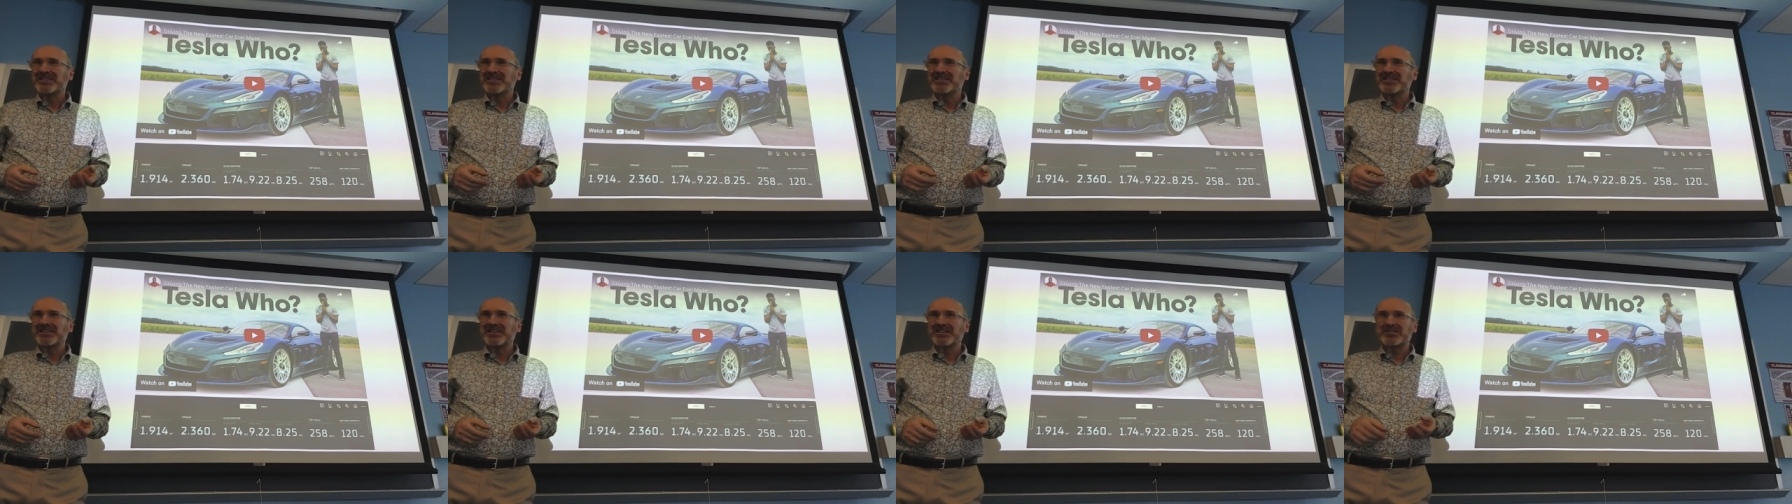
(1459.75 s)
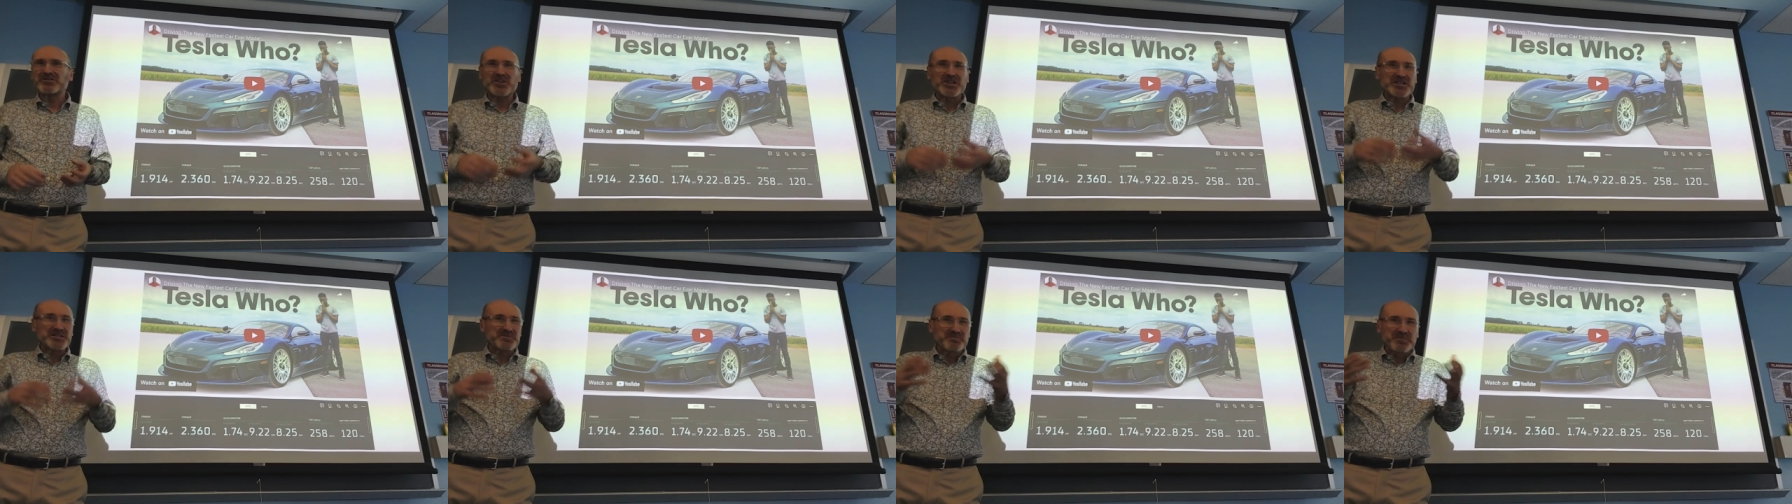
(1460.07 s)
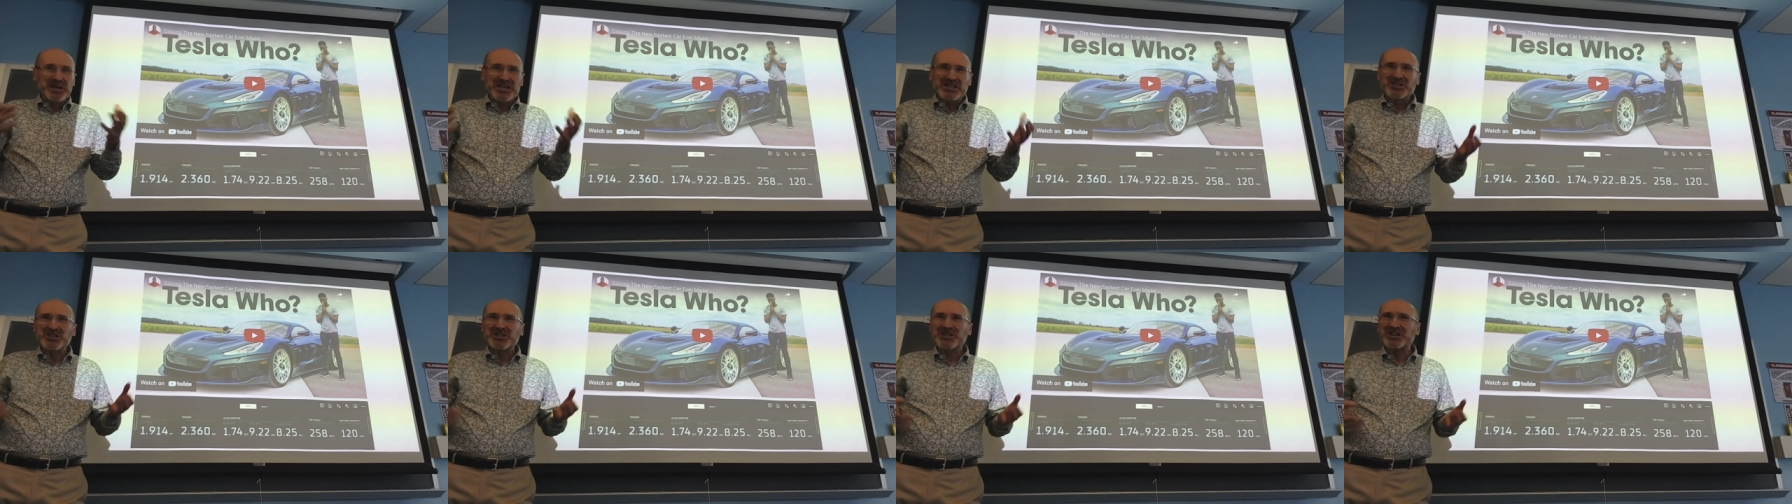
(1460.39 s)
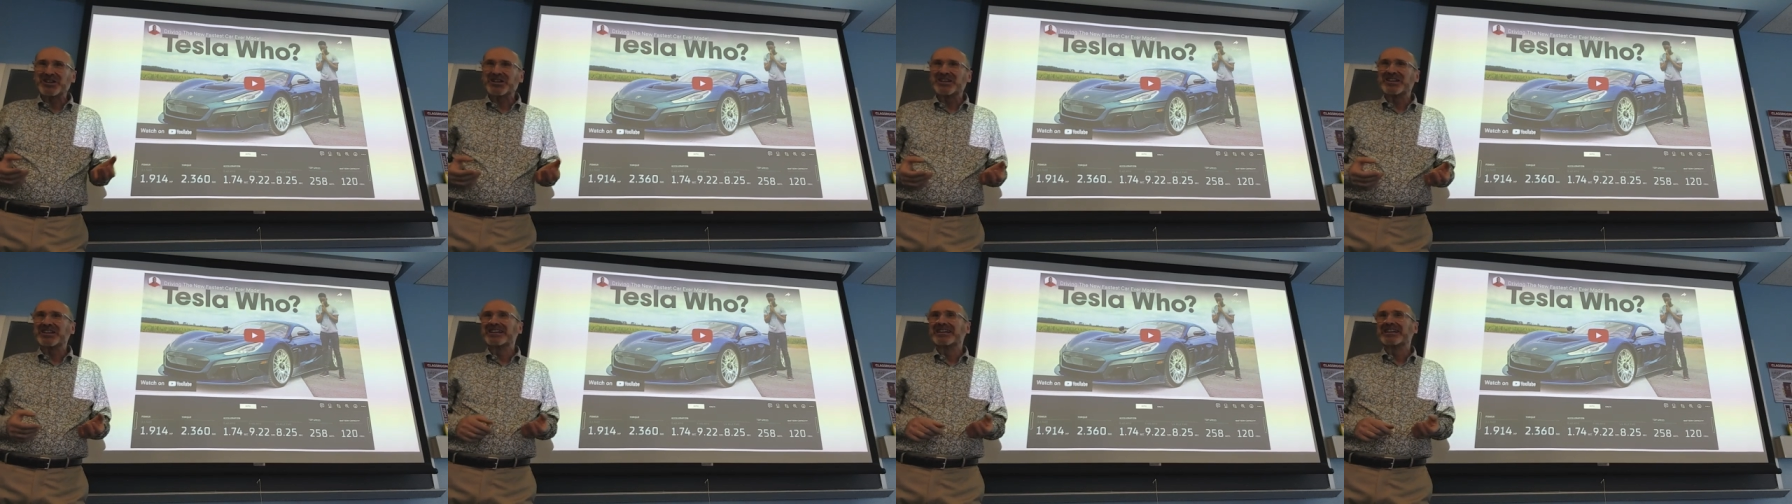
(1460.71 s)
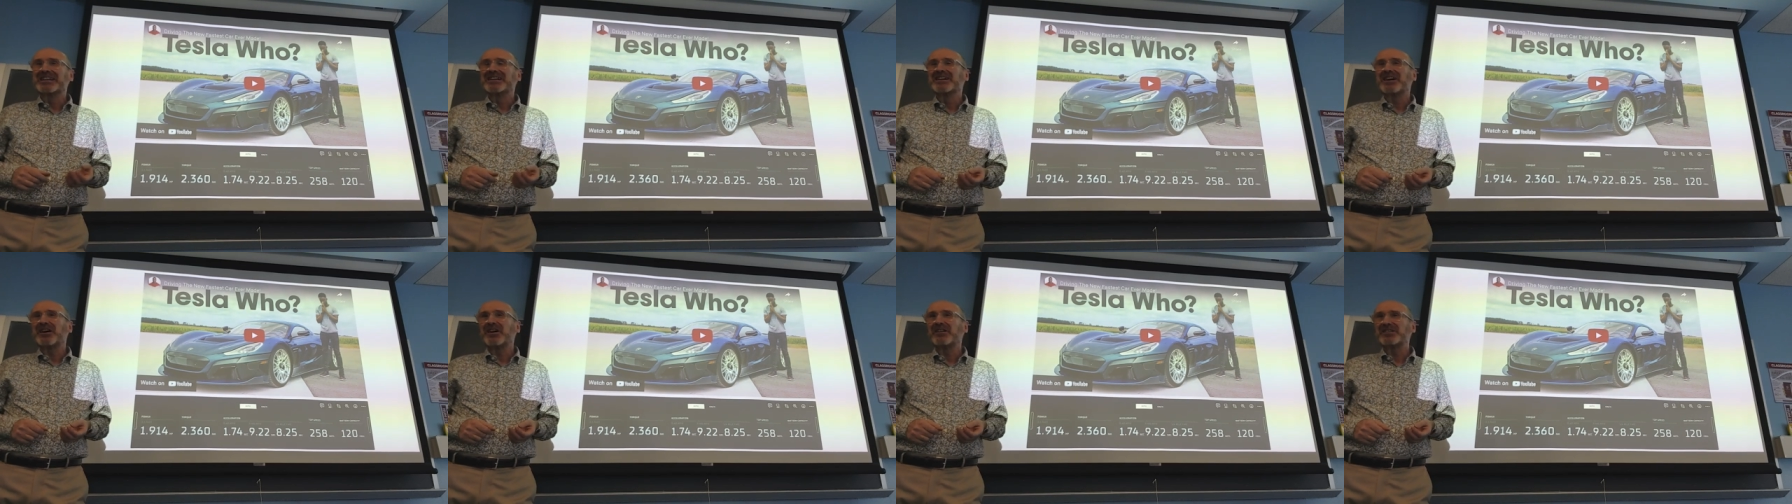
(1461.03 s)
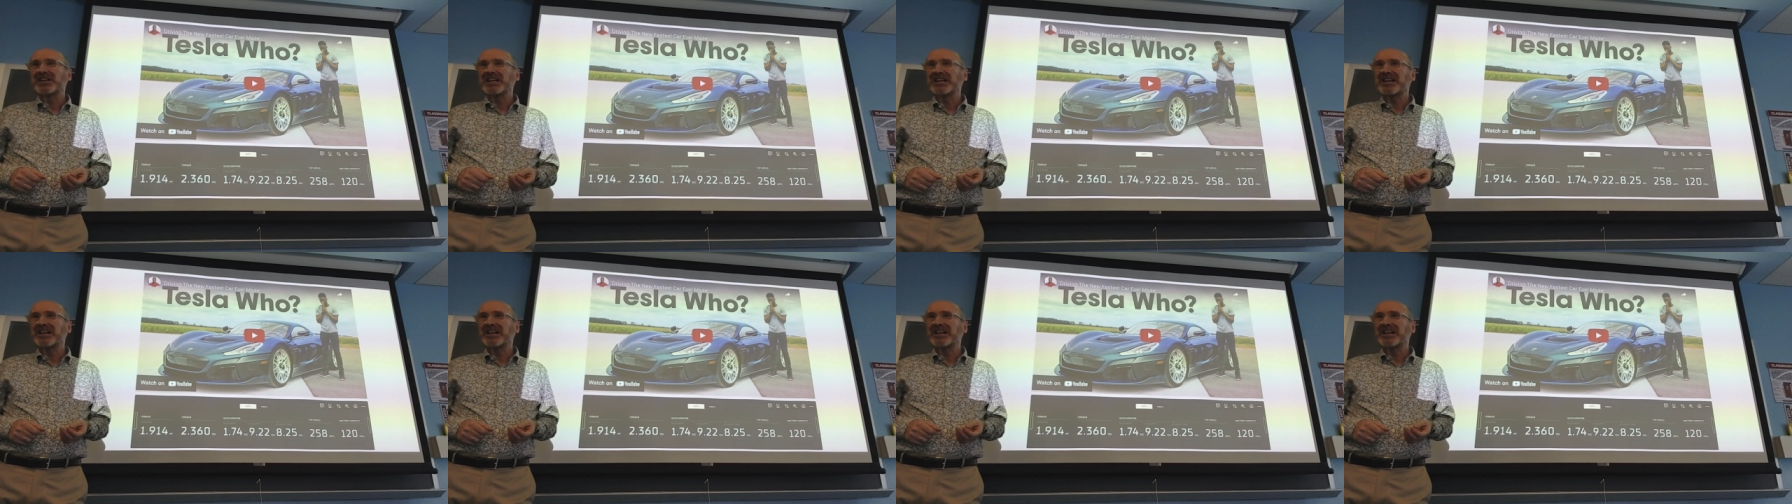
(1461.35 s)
the transmission of an